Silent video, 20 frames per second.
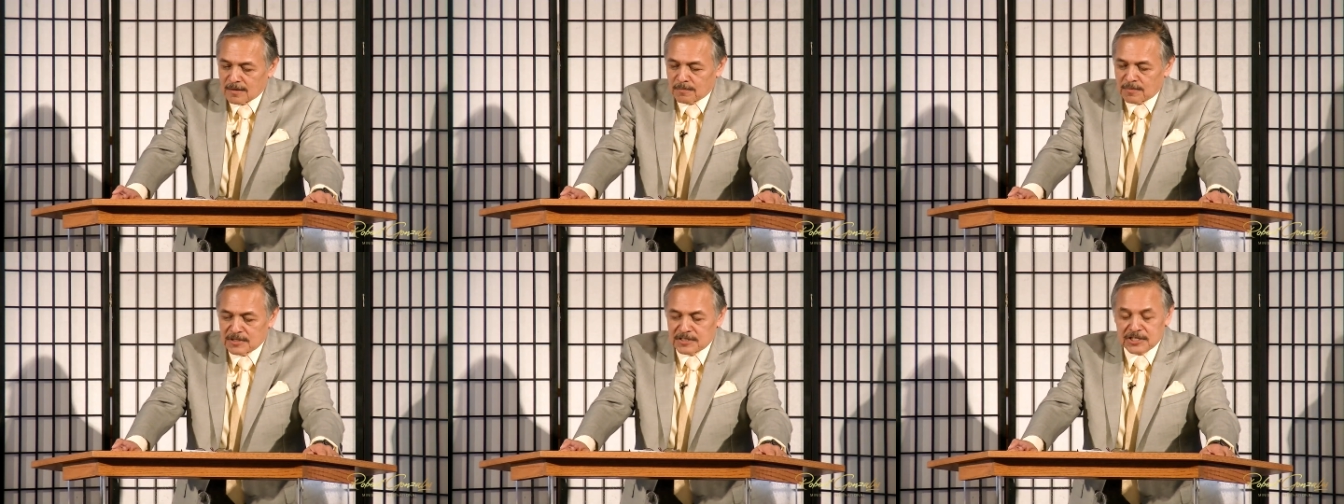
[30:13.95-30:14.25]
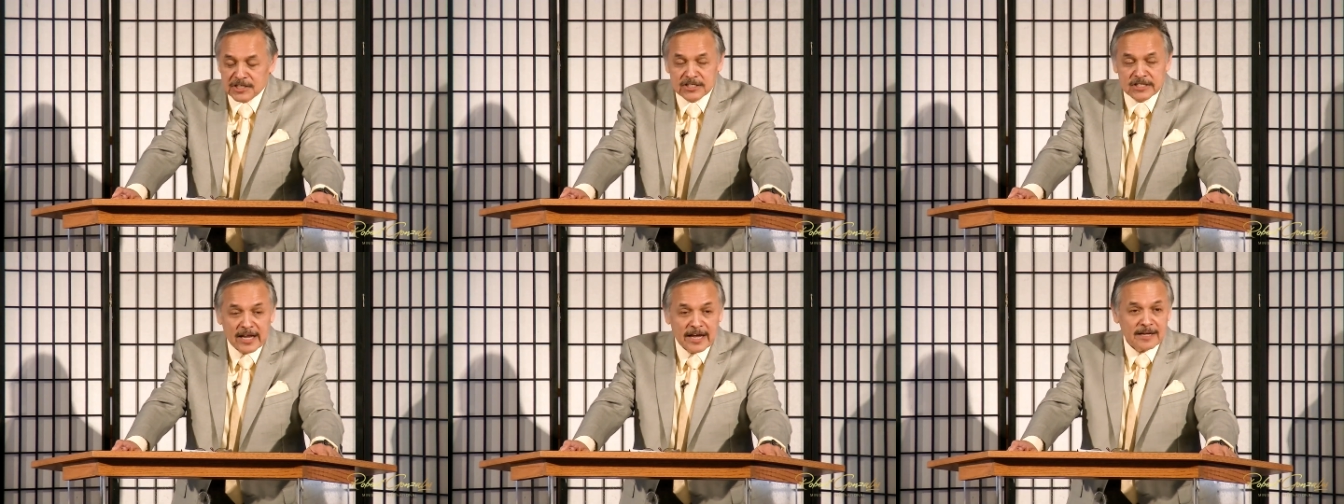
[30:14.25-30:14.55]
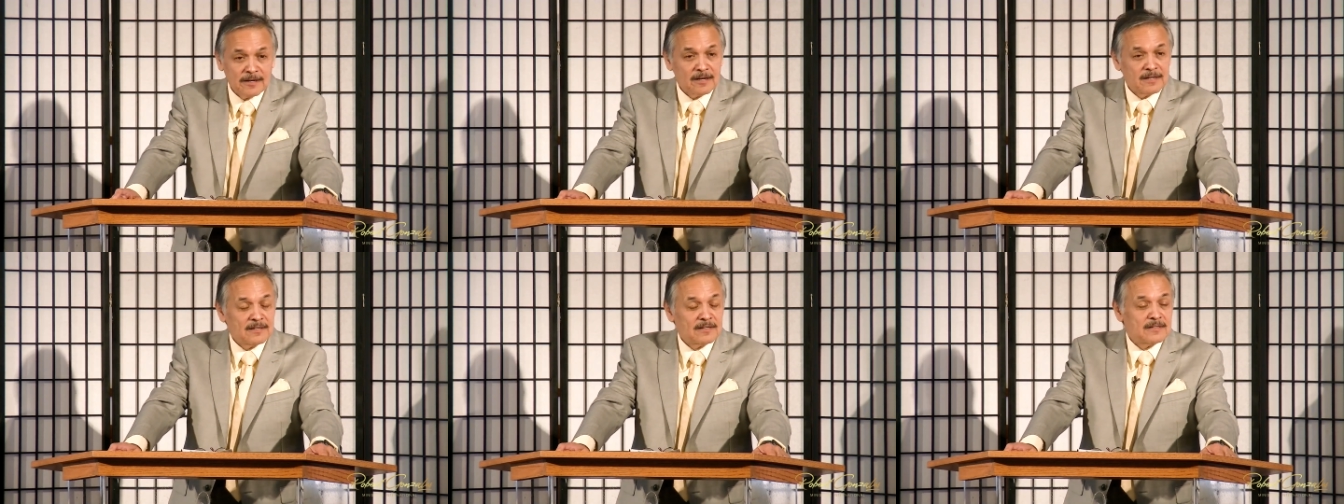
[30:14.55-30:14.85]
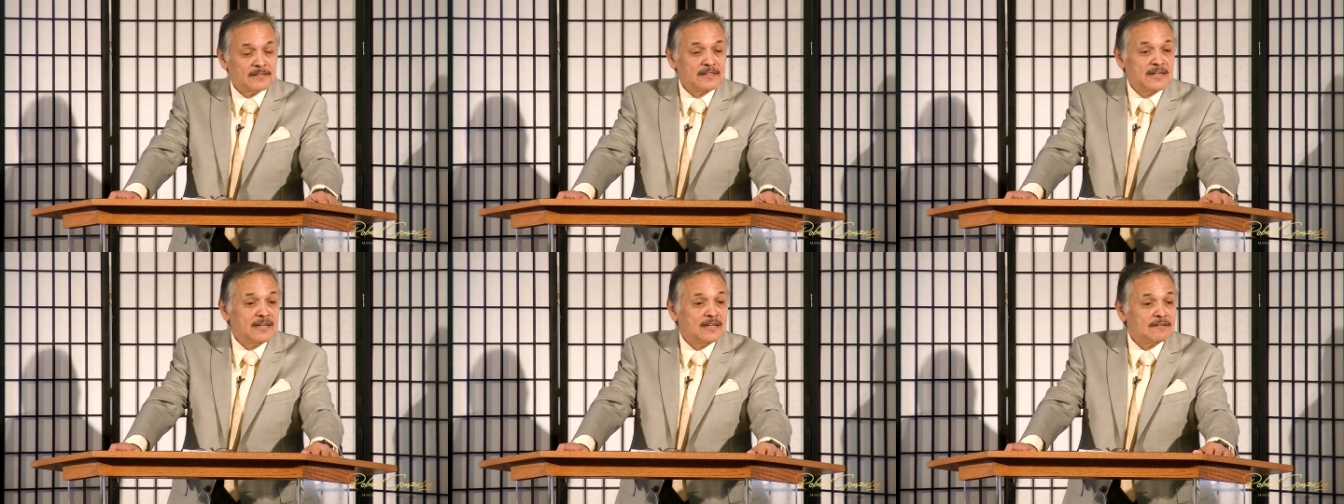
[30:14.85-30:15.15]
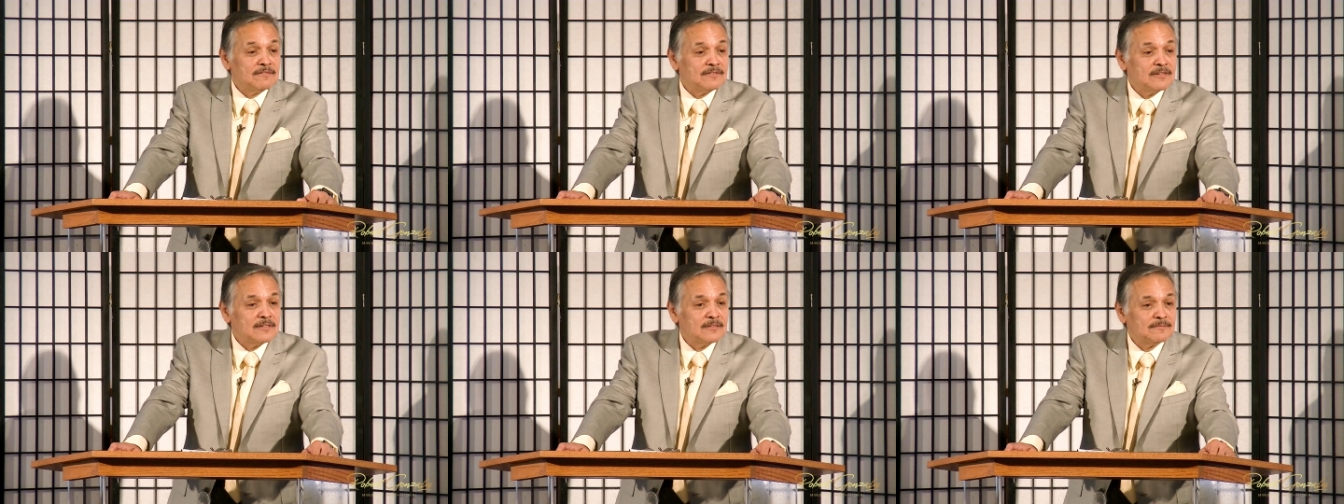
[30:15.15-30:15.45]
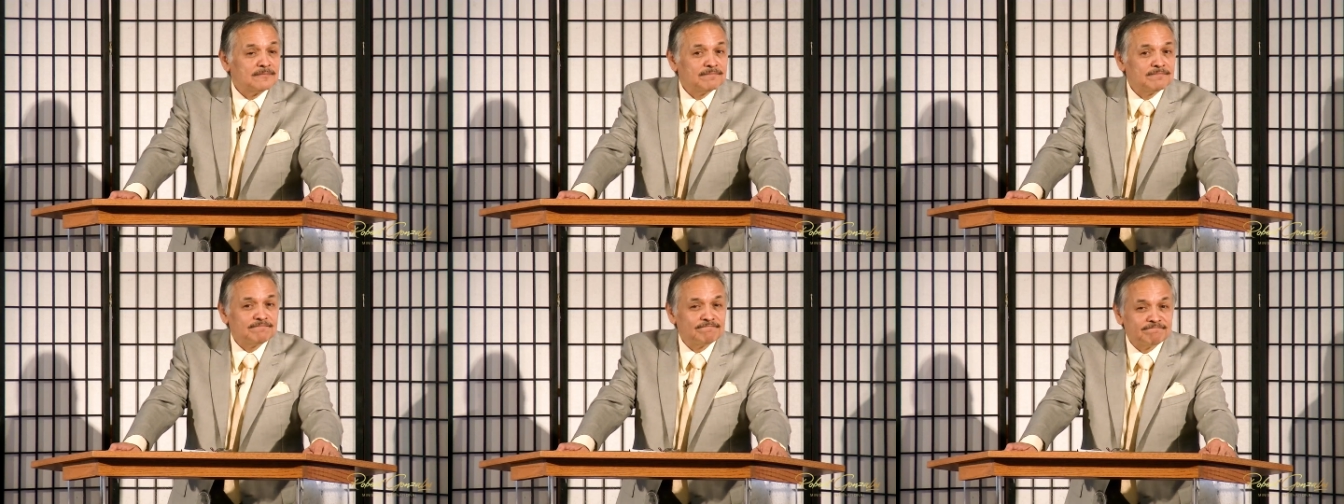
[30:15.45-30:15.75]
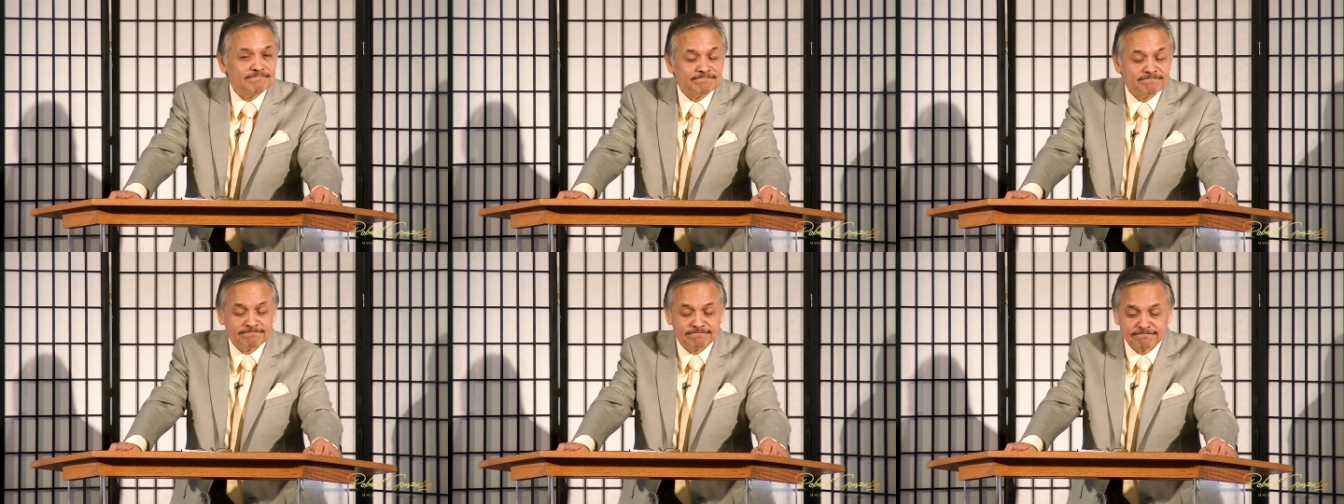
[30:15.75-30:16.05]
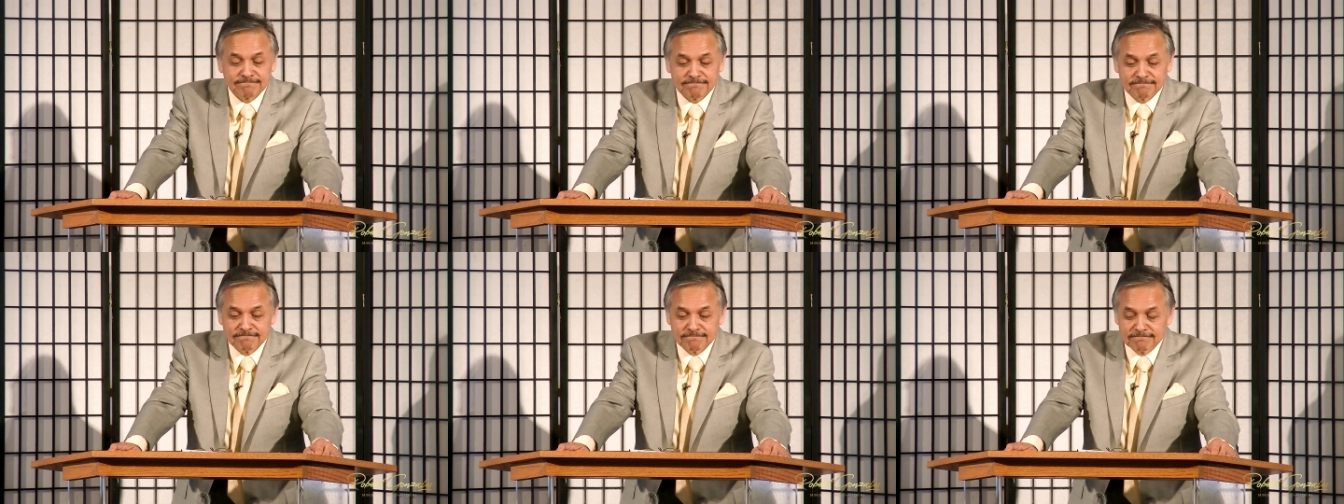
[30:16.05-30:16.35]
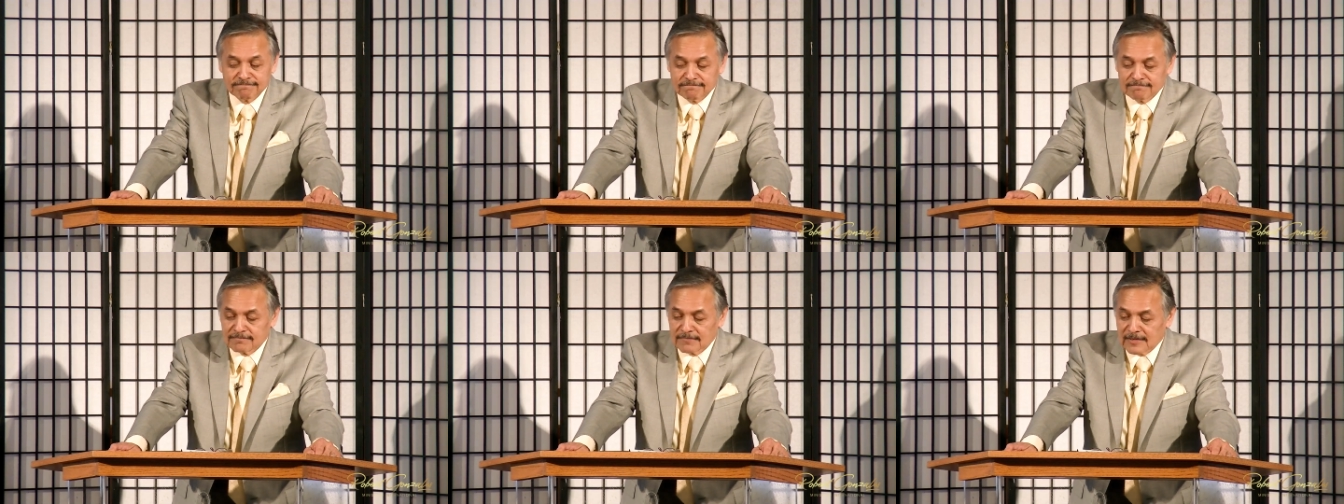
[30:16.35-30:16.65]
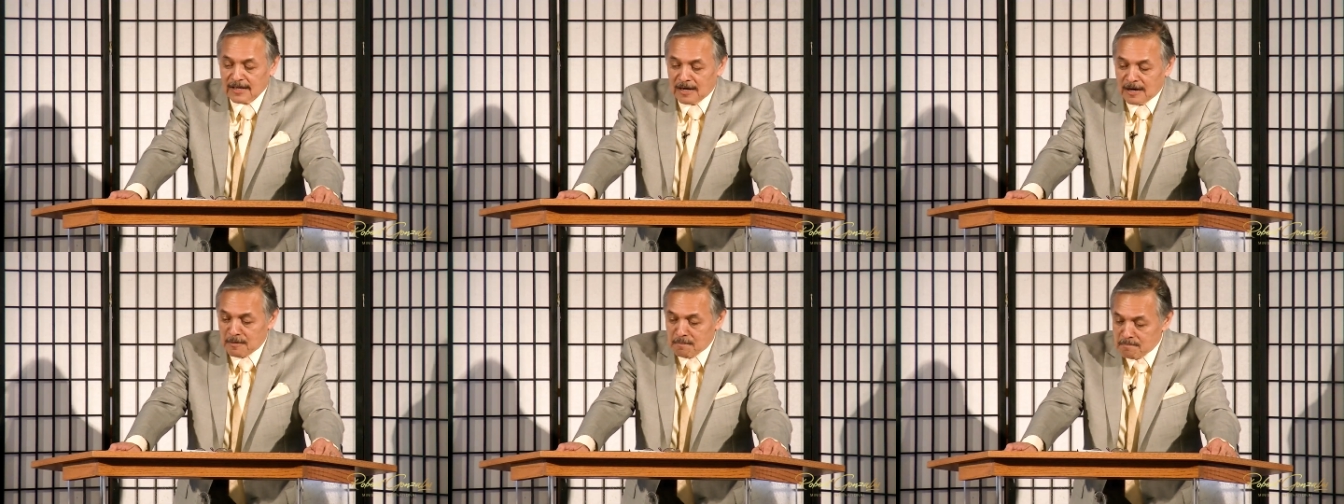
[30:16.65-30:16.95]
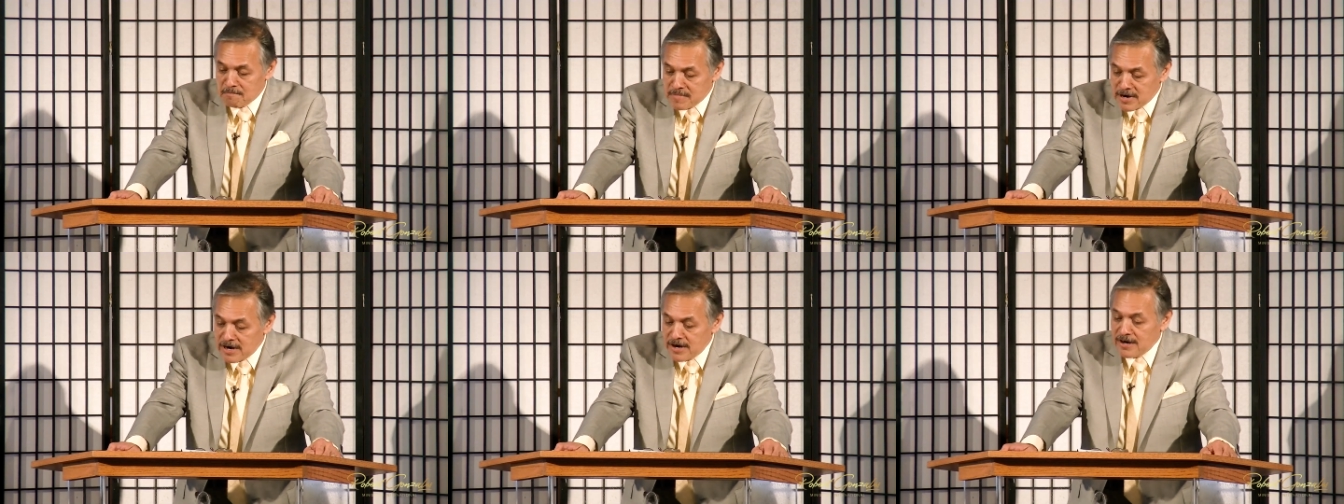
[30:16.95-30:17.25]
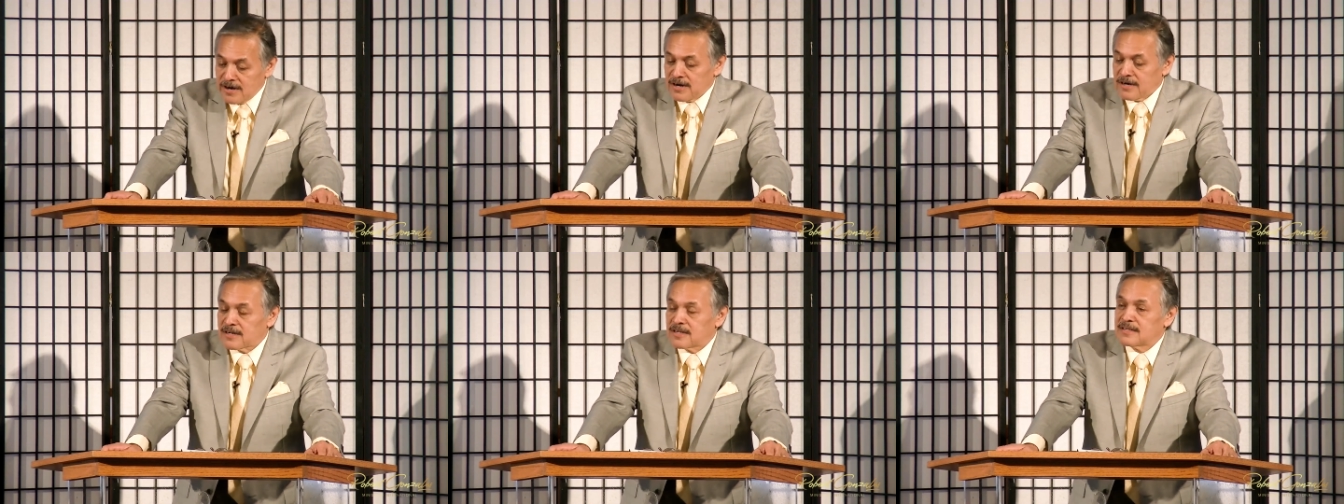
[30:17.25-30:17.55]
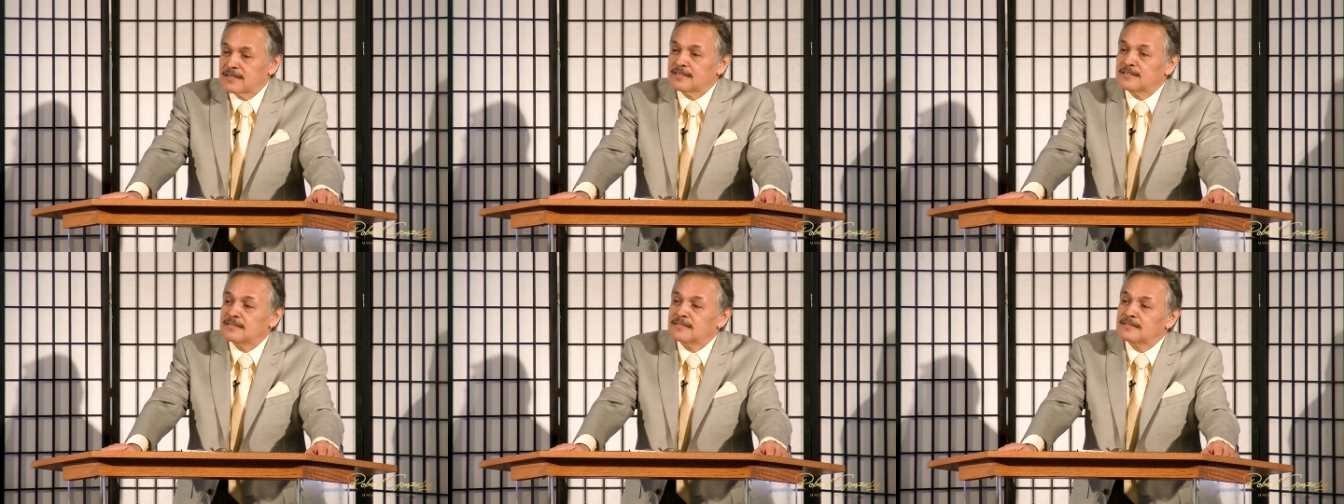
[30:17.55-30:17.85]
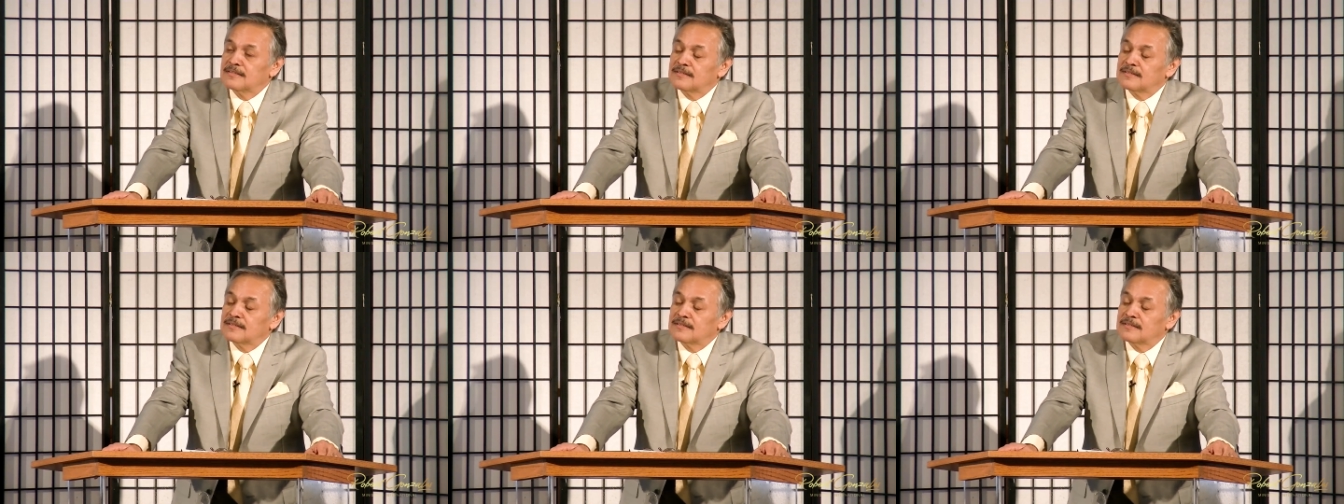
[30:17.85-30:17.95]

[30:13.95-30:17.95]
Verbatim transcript: But just like Nineveh, America